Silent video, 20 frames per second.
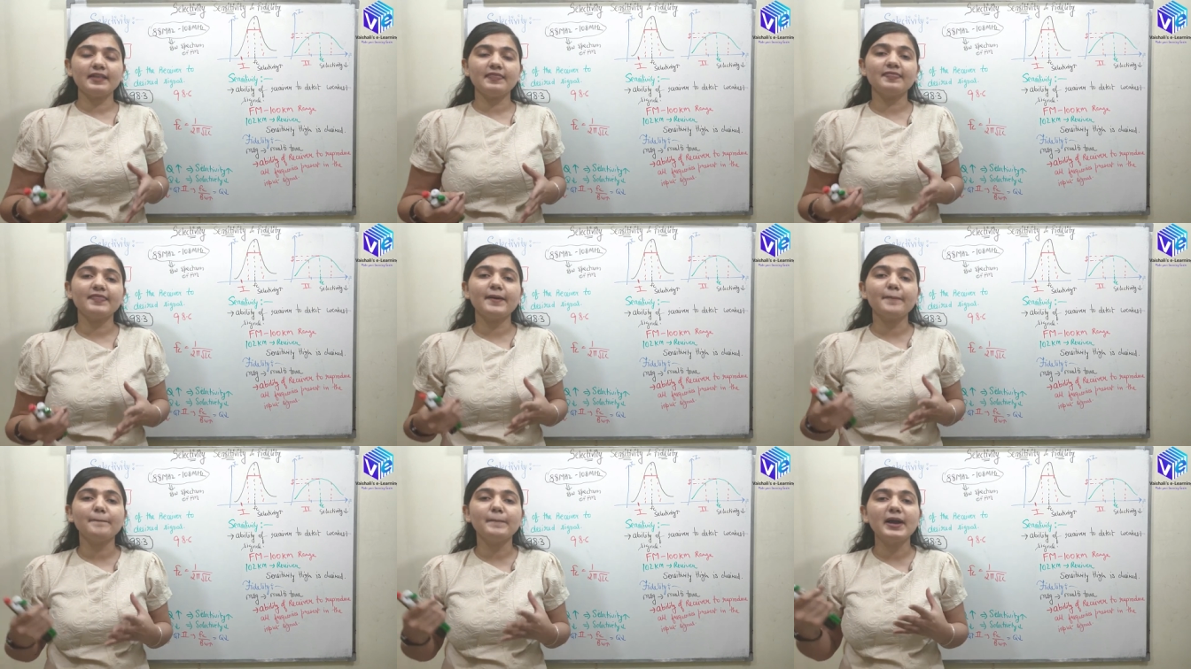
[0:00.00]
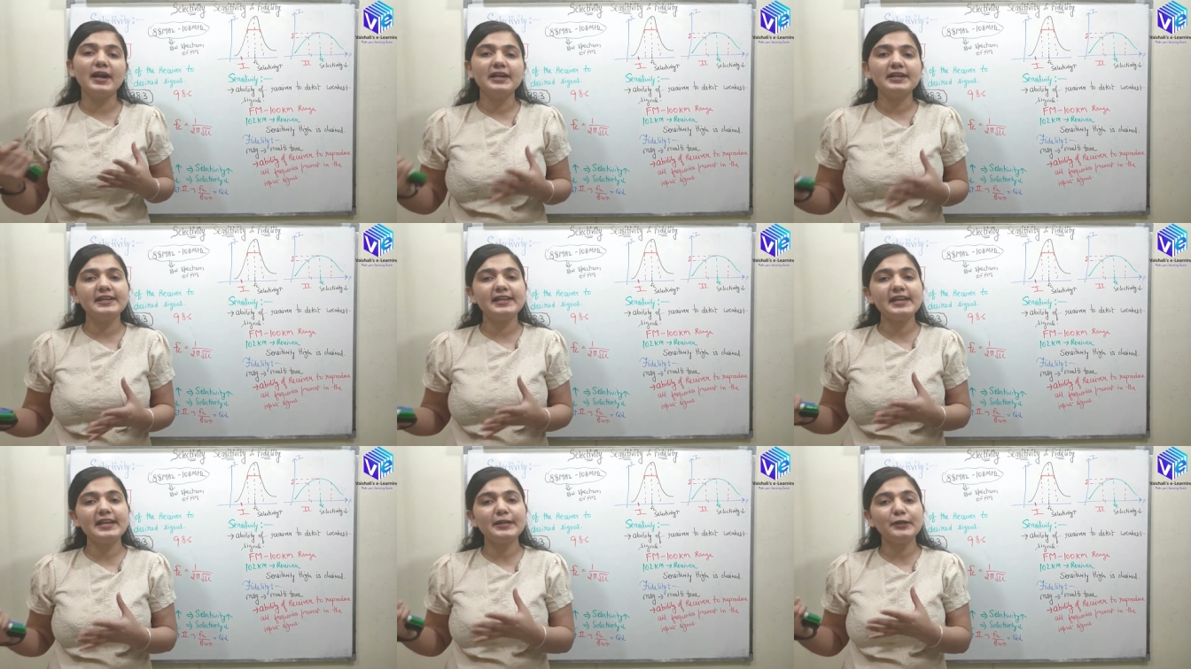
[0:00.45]
in the
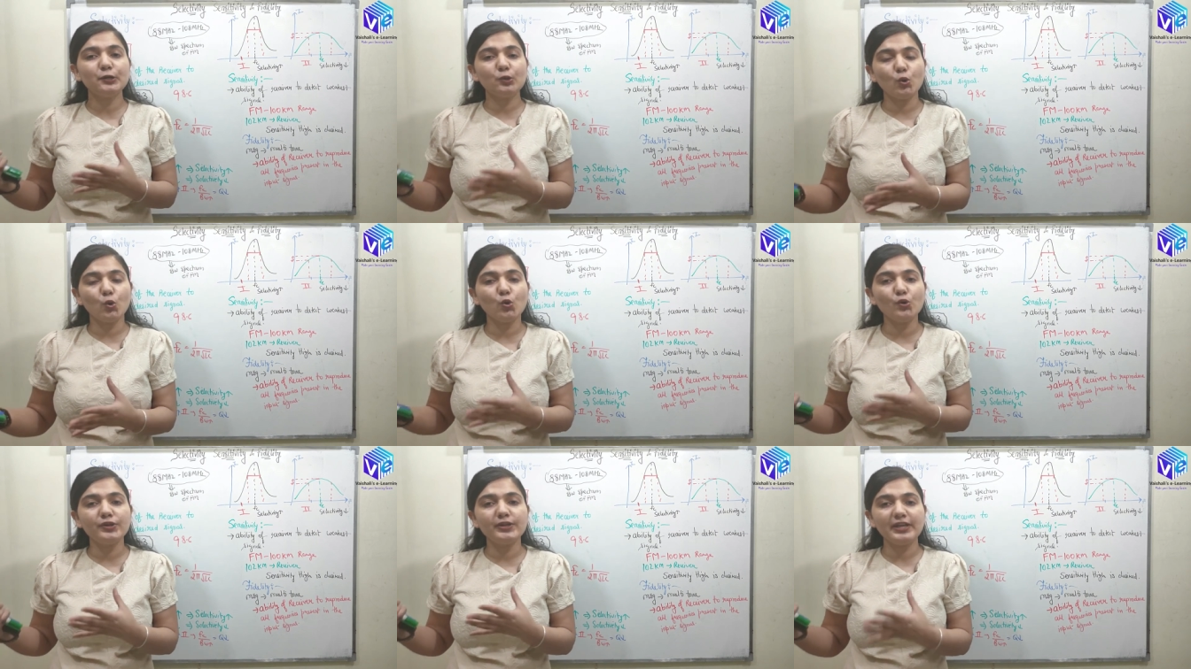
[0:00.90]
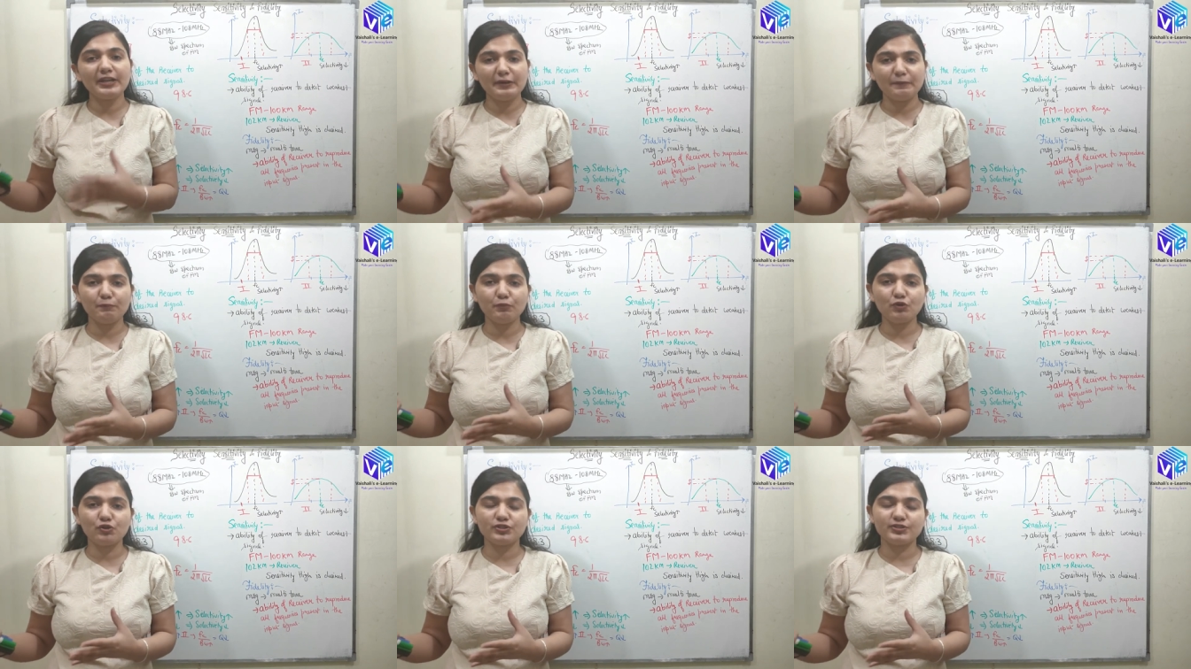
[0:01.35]
multi-tone
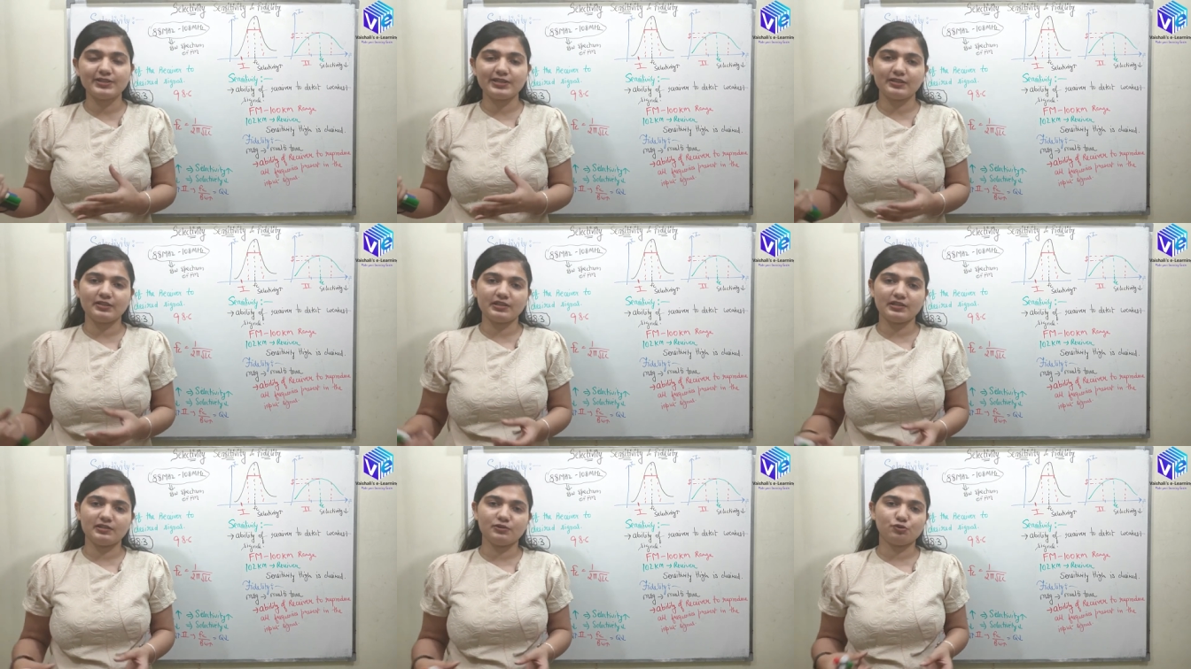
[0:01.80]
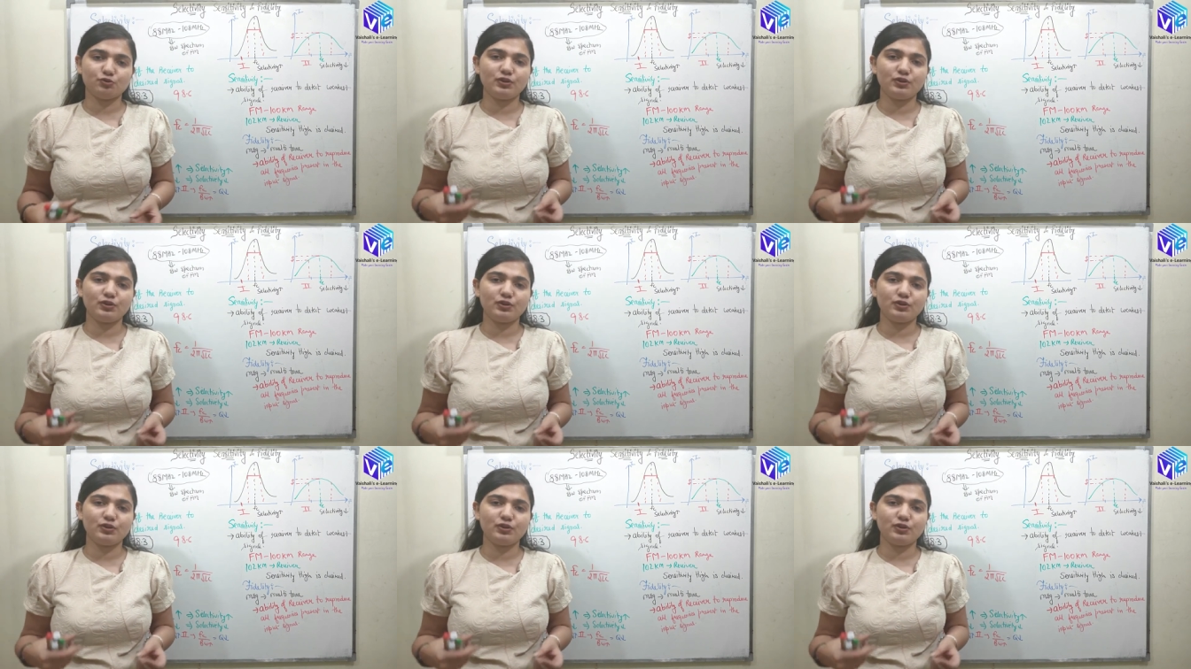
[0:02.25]
input signal.